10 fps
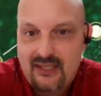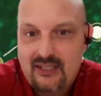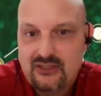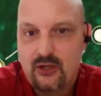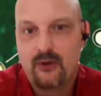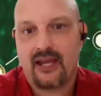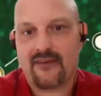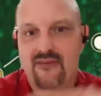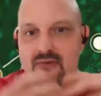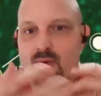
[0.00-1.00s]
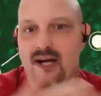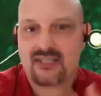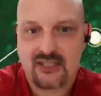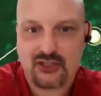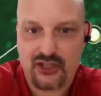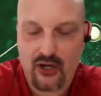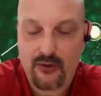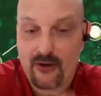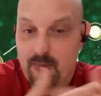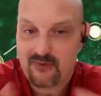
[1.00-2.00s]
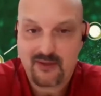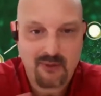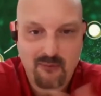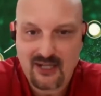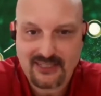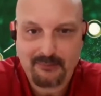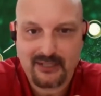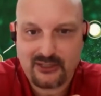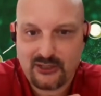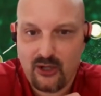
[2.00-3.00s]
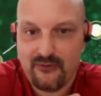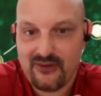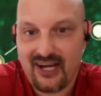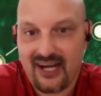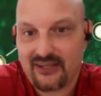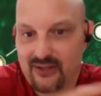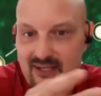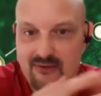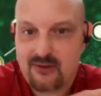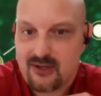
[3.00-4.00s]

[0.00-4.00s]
So if you've watched this show, and hopefully you've been watching my show, if not, you can